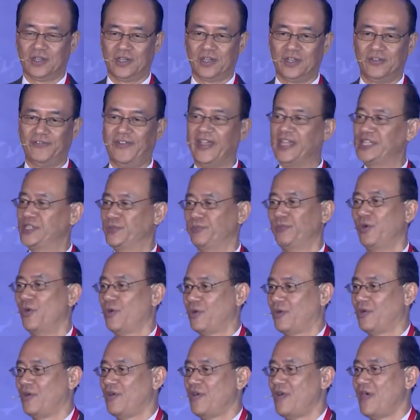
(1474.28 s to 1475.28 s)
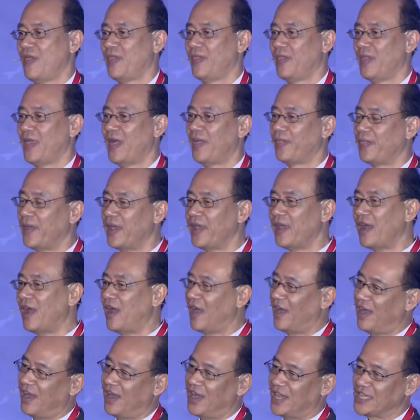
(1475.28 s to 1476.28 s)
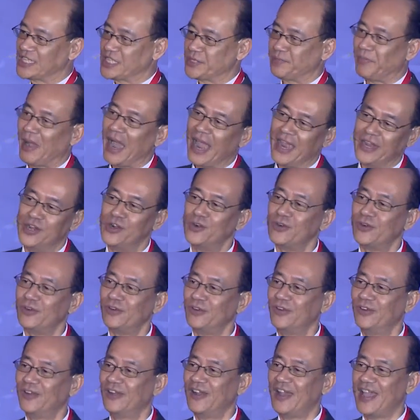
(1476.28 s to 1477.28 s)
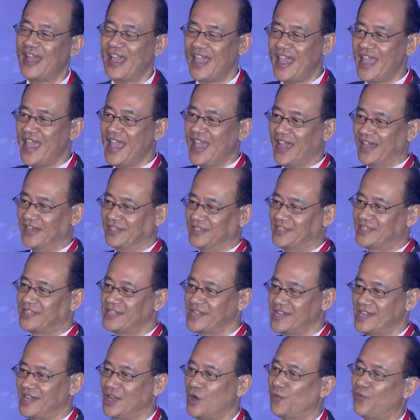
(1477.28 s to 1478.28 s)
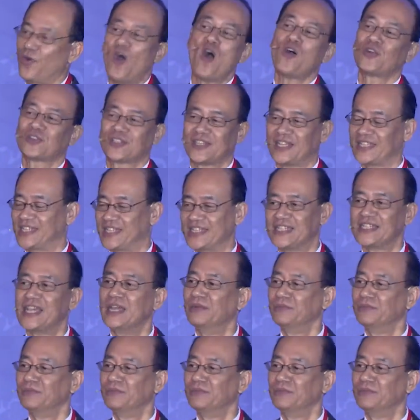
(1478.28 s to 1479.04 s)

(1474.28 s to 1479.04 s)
Facebook, they are spider and fox at the same